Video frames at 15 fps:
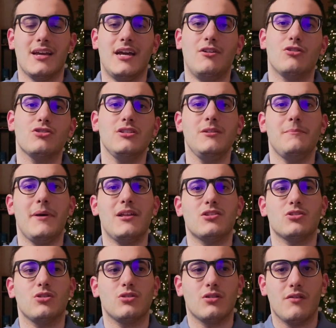and also
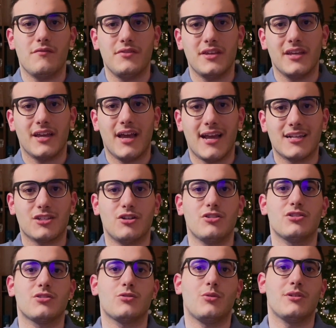depends on the
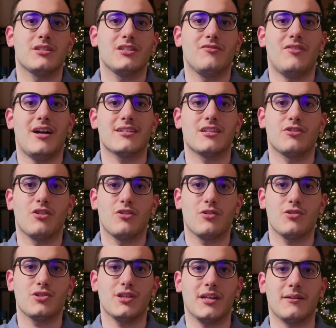external storage device that you're
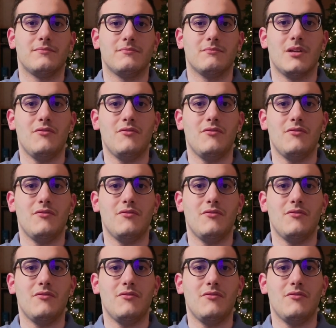using.